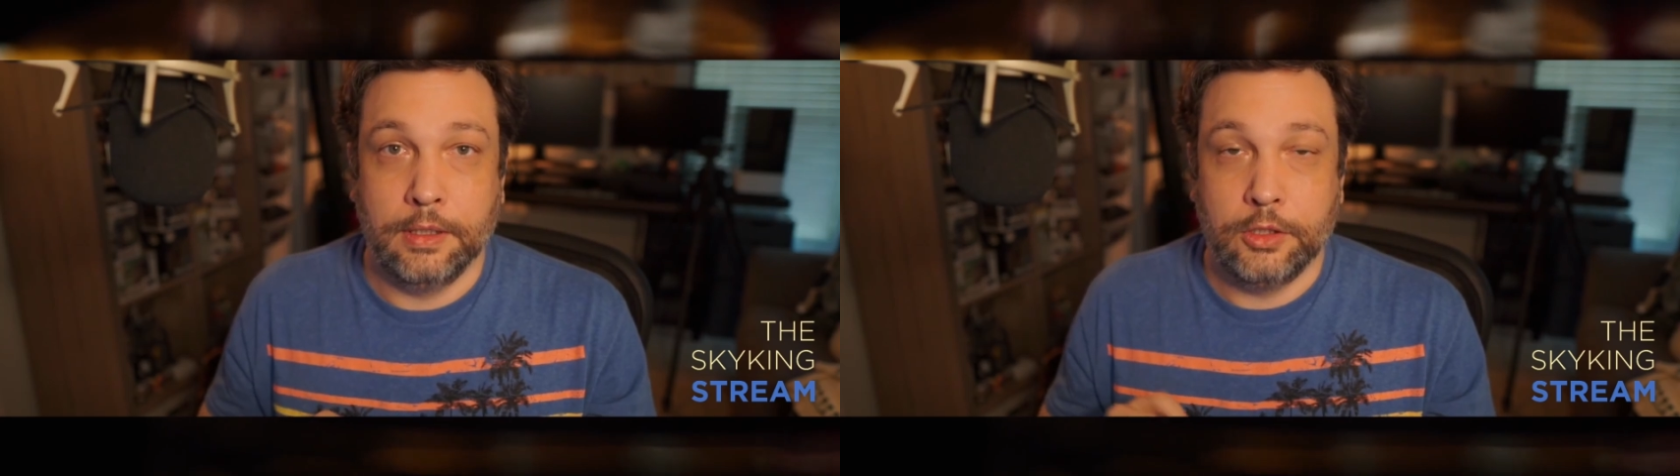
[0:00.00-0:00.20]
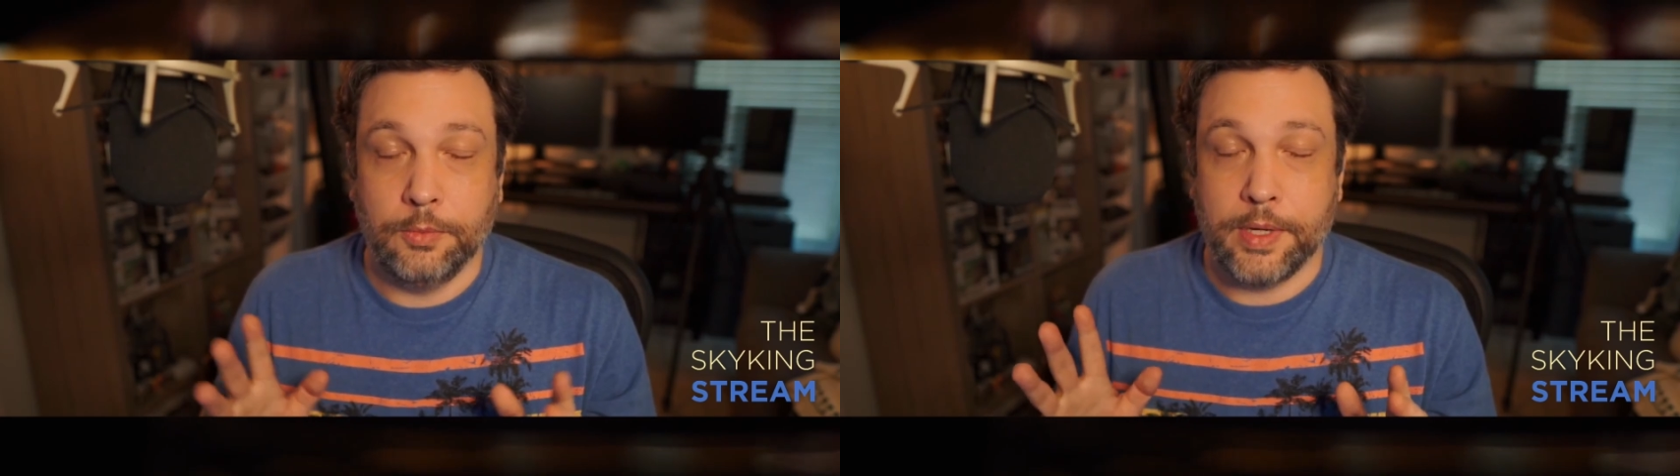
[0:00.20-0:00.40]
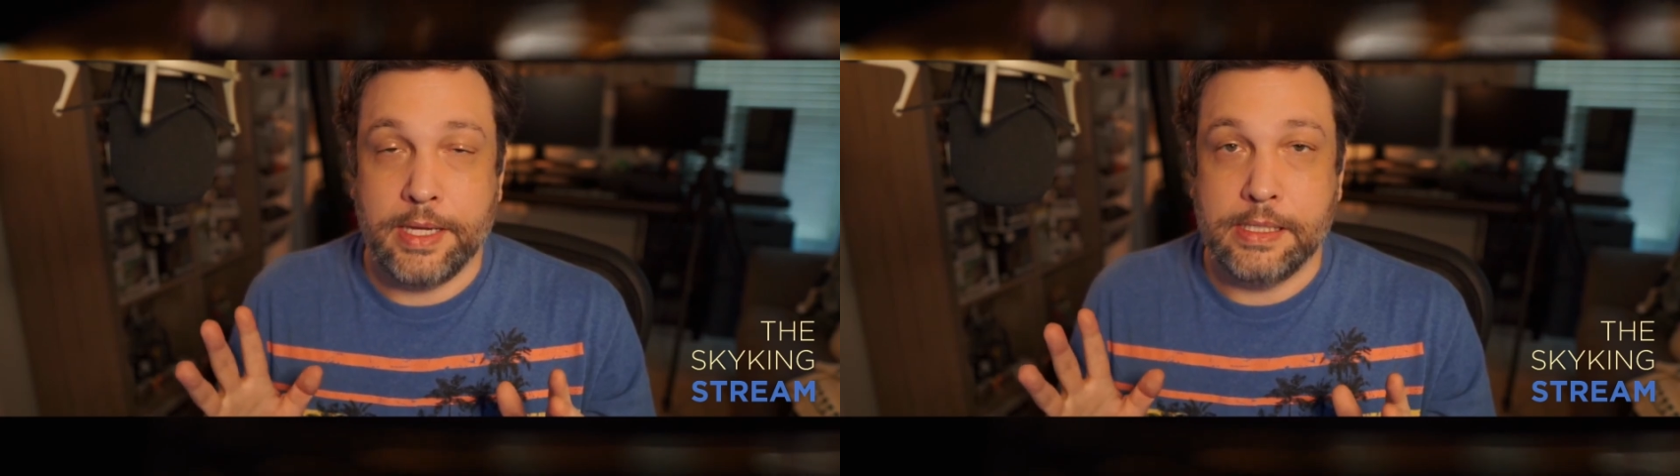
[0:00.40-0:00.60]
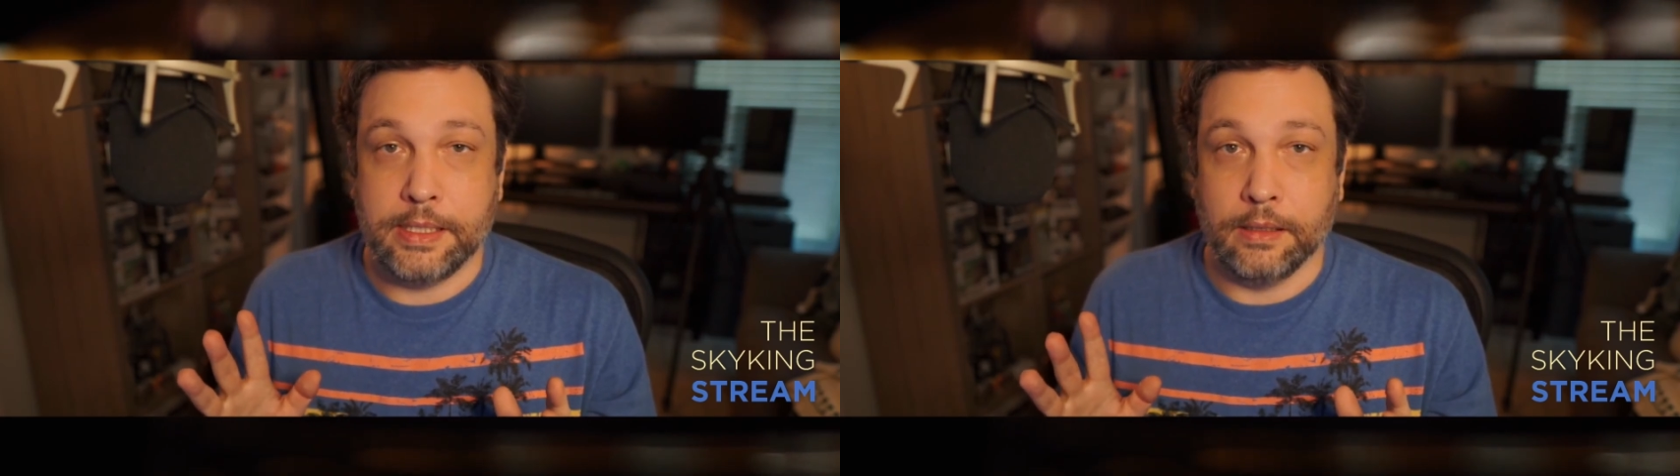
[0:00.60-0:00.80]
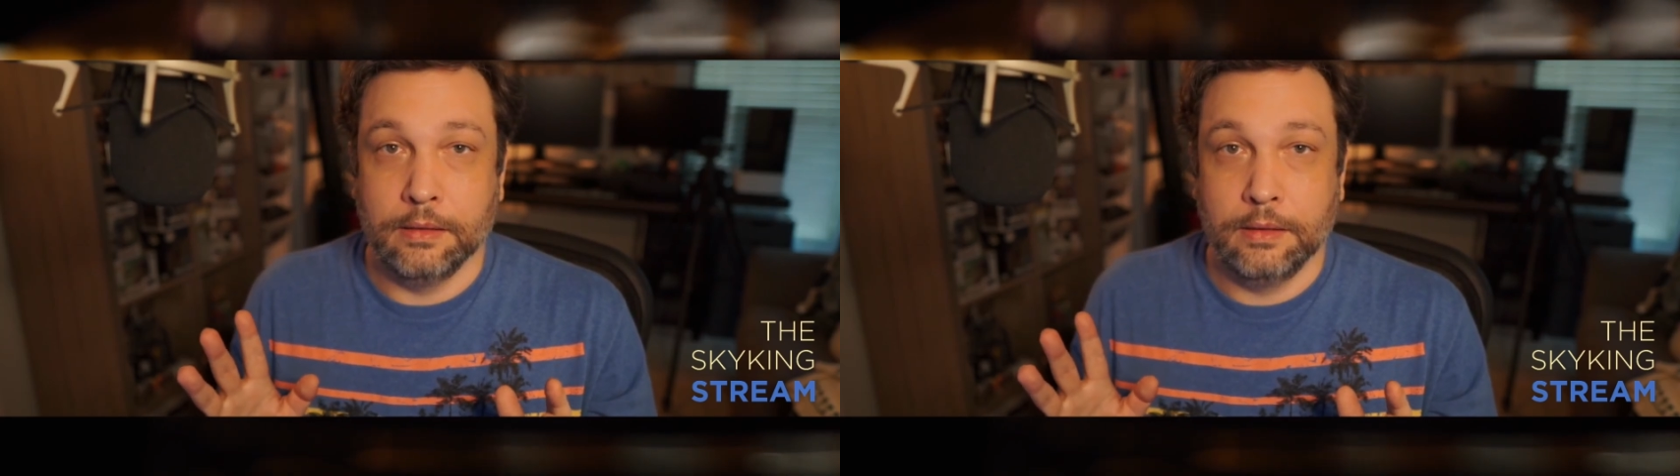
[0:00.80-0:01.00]
Super
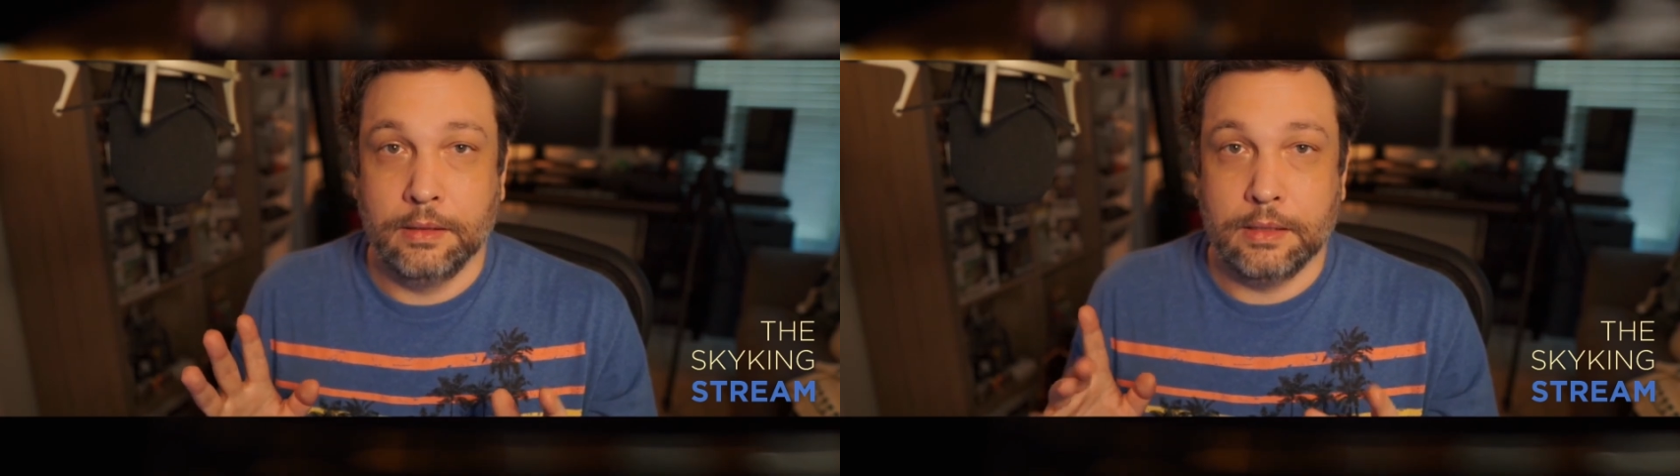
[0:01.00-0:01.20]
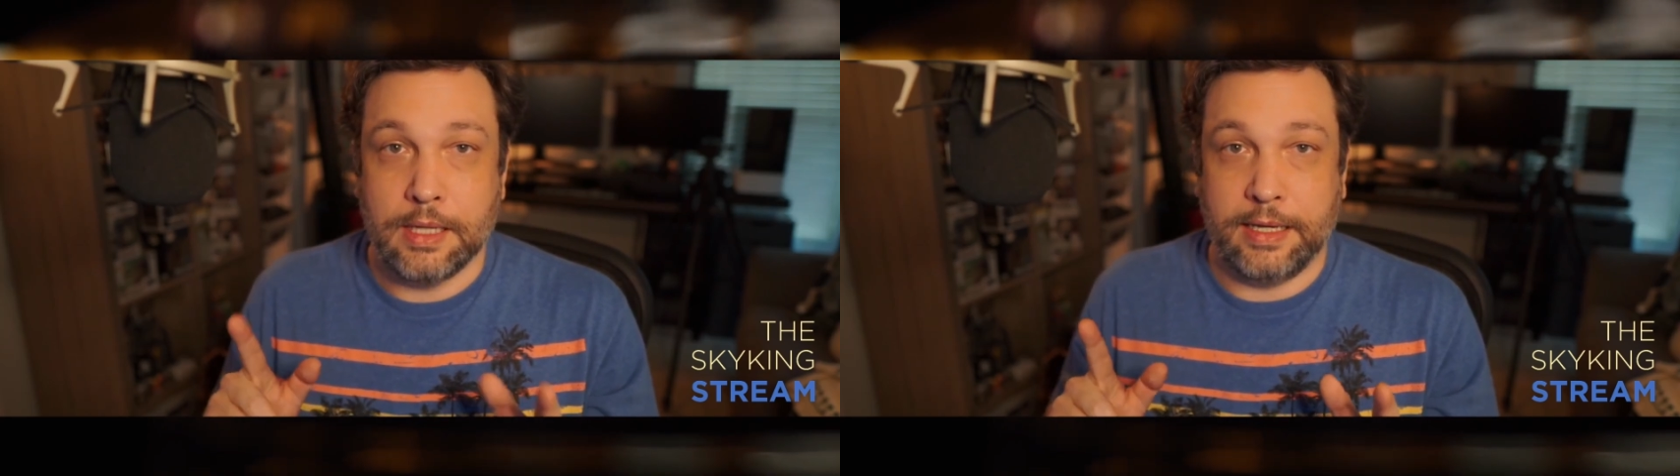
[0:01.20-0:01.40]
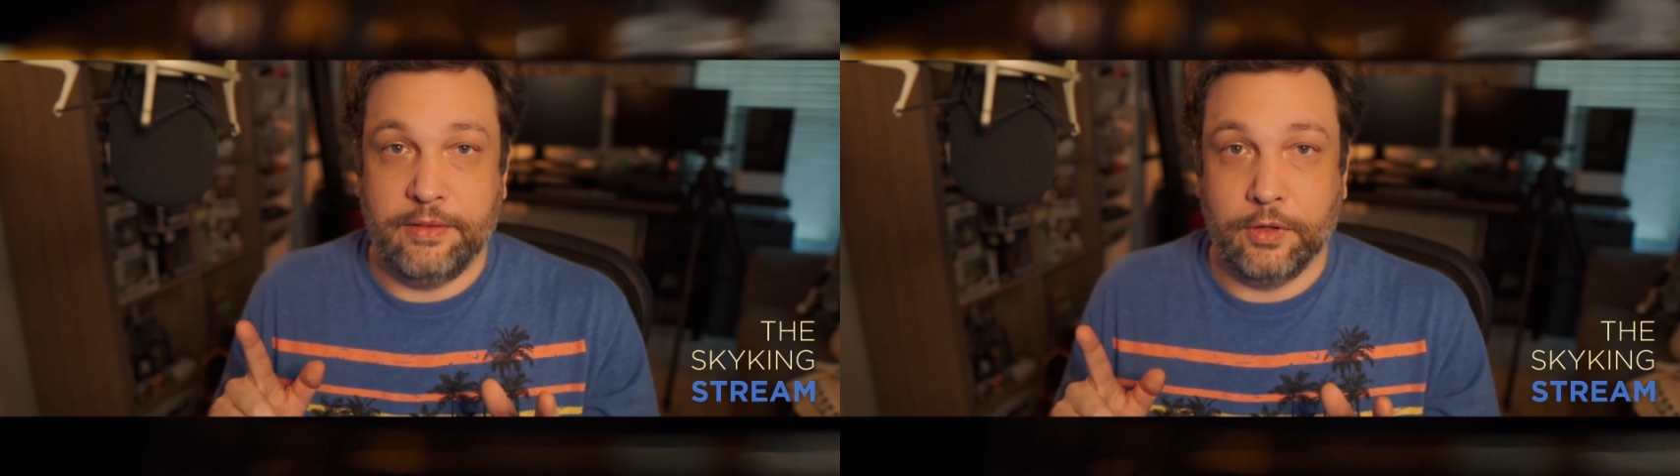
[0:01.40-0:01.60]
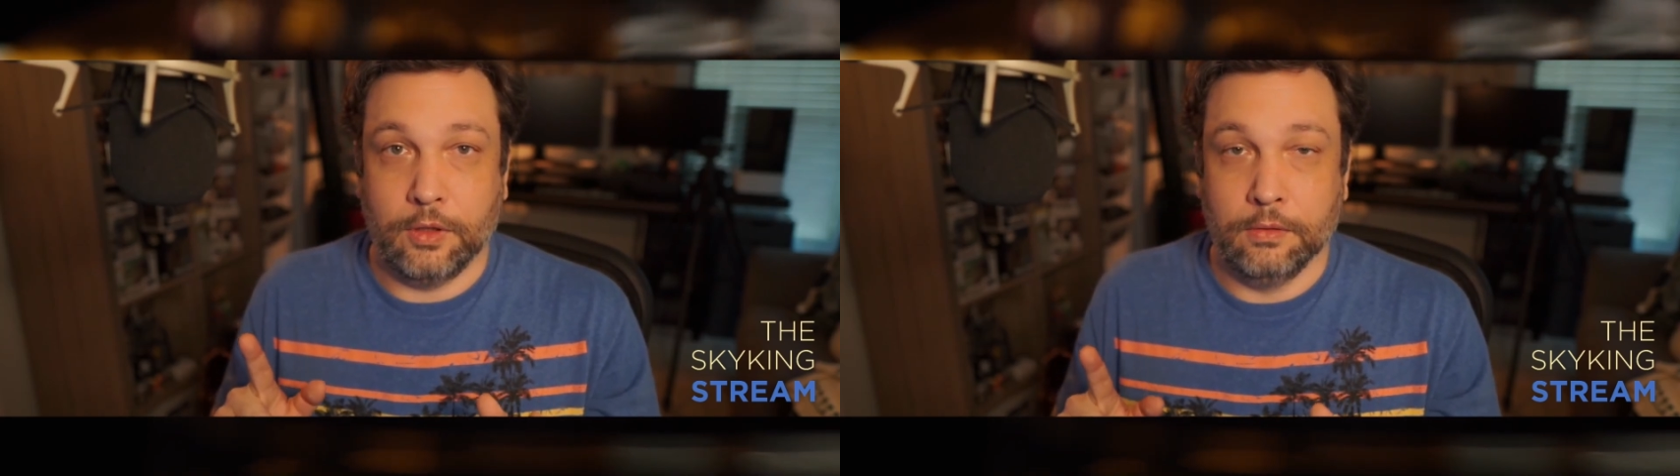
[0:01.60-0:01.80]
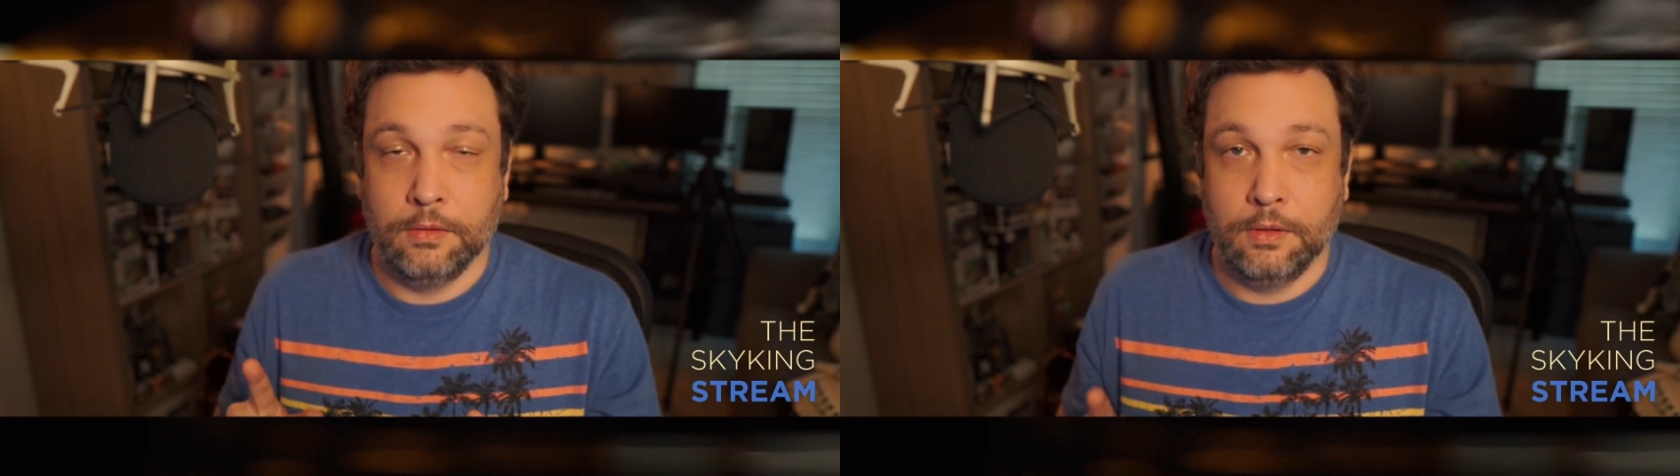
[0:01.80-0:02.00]
easy, not difficult.